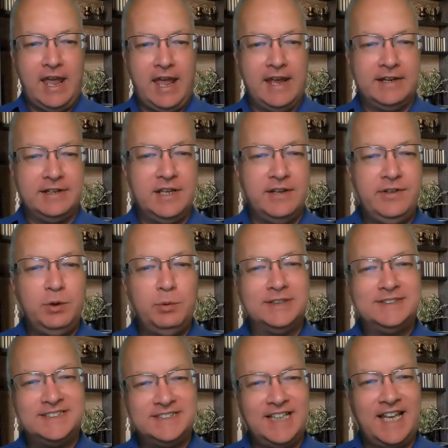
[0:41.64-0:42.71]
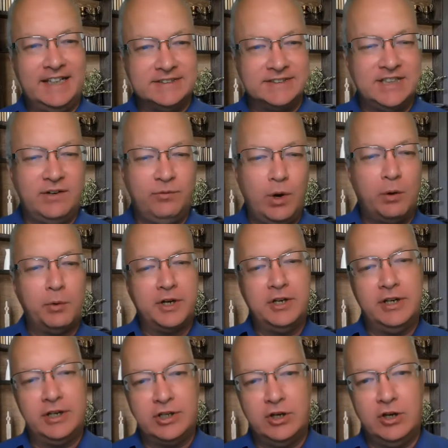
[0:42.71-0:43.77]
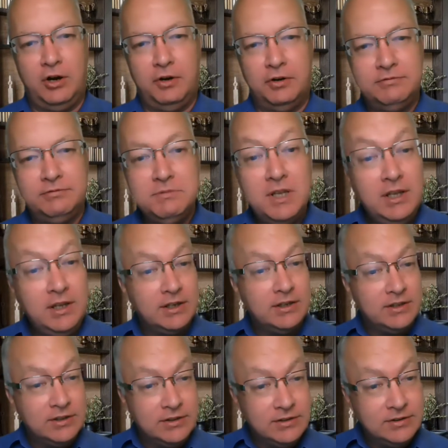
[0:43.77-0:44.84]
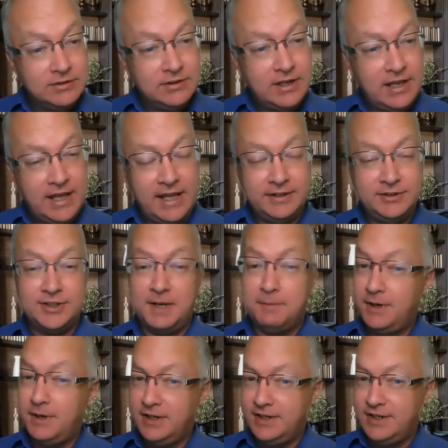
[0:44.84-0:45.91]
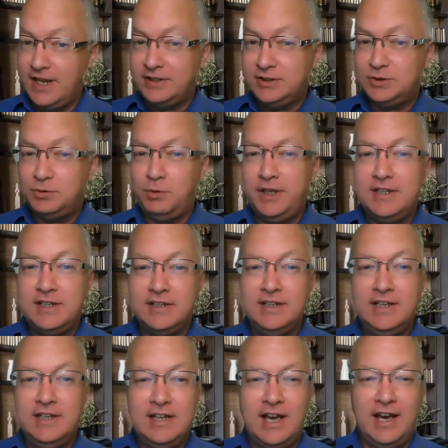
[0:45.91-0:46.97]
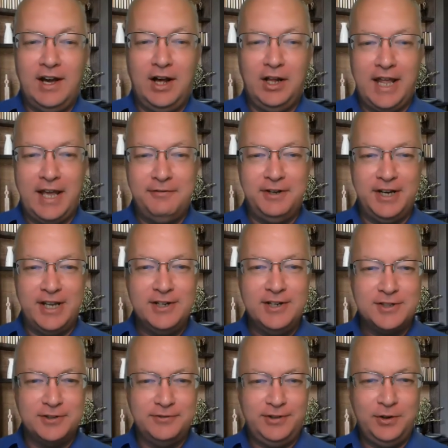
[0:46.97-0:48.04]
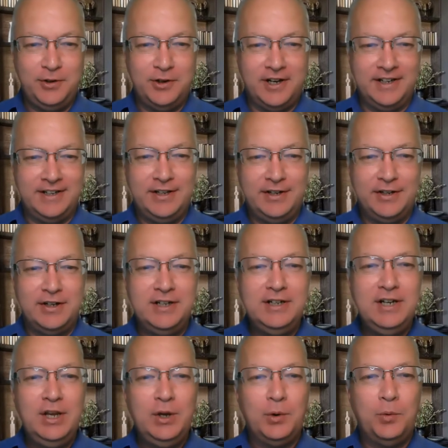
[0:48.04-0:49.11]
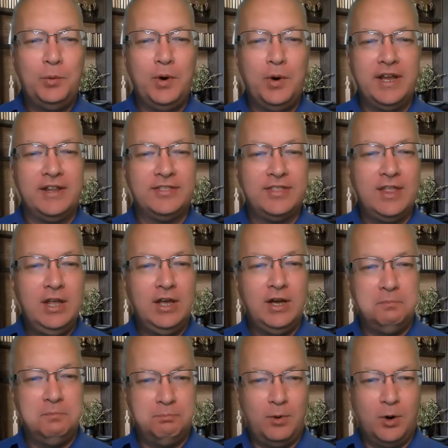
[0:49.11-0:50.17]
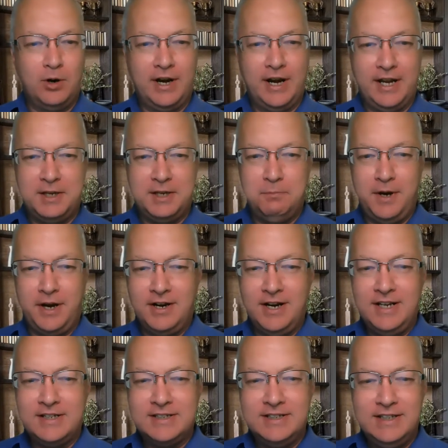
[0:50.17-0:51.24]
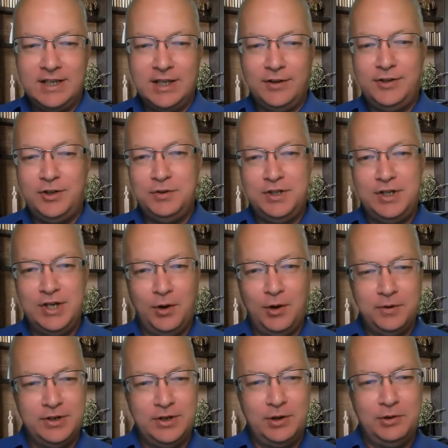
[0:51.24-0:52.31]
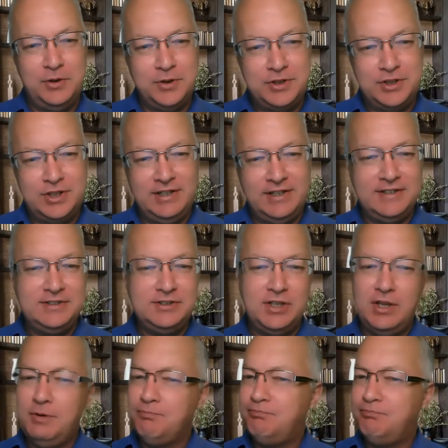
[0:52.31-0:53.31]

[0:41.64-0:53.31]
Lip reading: and give you a sense of where we're going to go. Heads up, next week, I'll have an interview on here with Morag Barrett. If you don't know who she is,